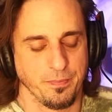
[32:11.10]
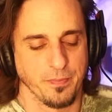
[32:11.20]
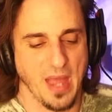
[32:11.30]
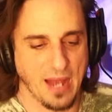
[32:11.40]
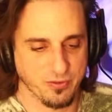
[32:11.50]

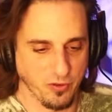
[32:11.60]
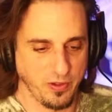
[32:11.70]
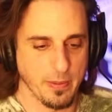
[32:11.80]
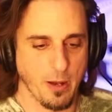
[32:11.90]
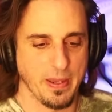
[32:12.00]
After
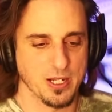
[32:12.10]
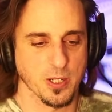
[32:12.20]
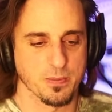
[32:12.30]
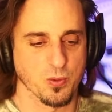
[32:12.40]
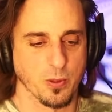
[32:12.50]
female
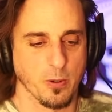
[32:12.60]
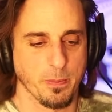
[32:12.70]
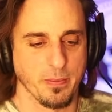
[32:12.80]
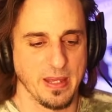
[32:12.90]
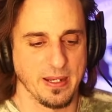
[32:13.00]
bishops were
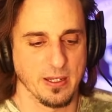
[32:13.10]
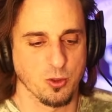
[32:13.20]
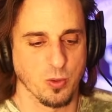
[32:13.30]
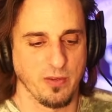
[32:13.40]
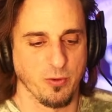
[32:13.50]
permitted in
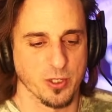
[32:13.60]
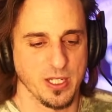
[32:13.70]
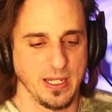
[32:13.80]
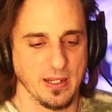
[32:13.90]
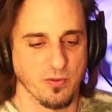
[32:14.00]

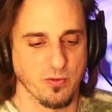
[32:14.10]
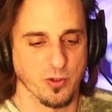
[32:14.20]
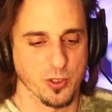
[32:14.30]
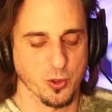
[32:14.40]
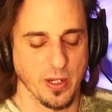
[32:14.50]
2014 and
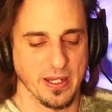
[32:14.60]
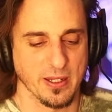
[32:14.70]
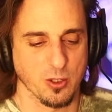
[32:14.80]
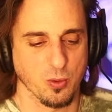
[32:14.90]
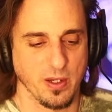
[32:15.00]
first created
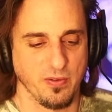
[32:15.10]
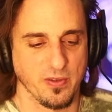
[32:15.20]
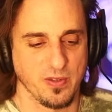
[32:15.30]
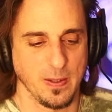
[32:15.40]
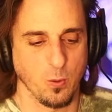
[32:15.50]
in
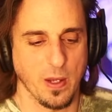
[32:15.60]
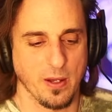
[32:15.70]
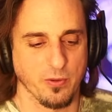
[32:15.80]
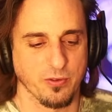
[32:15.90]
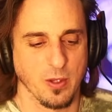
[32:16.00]
2015,
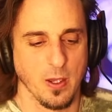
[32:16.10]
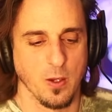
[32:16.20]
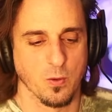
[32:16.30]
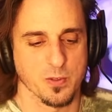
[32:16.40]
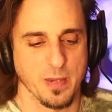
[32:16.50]
Wells
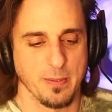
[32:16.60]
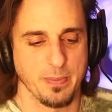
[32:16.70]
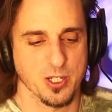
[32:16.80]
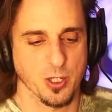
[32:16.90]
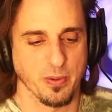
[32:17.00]
was made
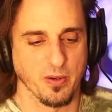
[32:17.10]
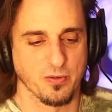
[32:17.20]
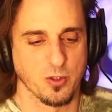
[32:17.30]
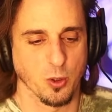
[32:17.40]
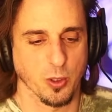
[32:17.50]
Bishop
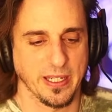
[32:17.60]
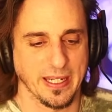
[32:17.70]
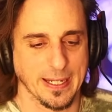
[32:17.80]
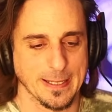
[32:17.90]
of Dorking.